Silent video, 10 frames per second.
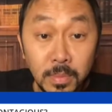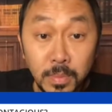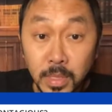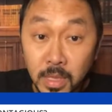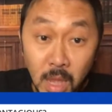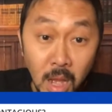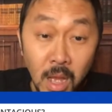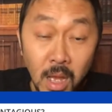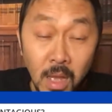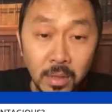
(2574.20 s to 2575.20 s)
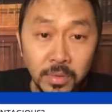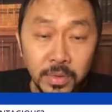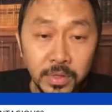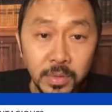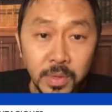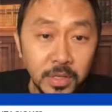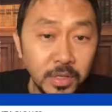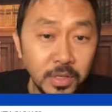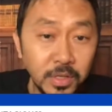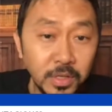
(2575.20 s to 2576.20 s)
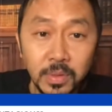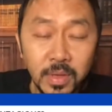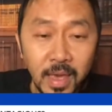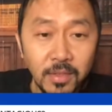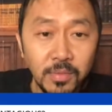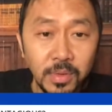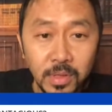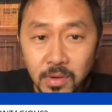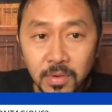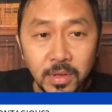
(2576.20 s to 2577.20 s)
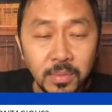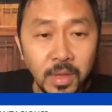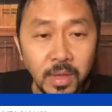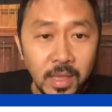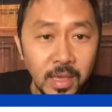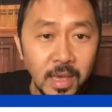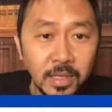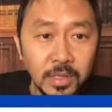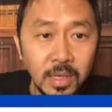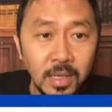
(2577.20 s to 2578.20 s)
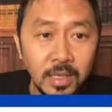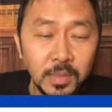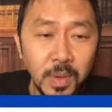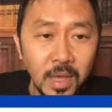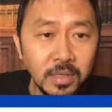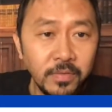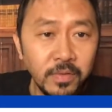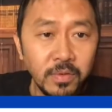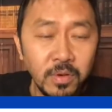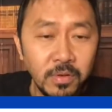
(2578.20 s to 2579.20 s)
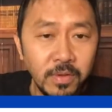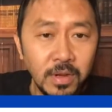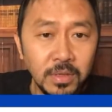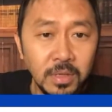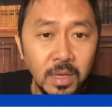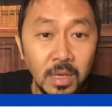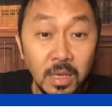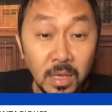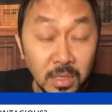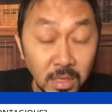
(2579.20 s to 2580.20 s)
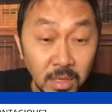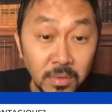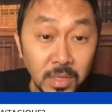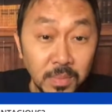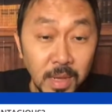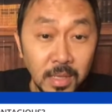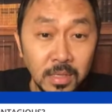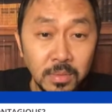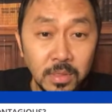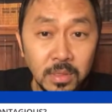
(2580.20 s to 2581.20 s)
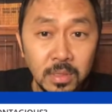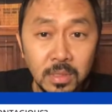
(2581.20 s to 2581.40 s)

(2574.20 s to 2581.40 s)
But not when there's a bunch of people gathered below him and he's positive for coronavirus. It's irresponsible.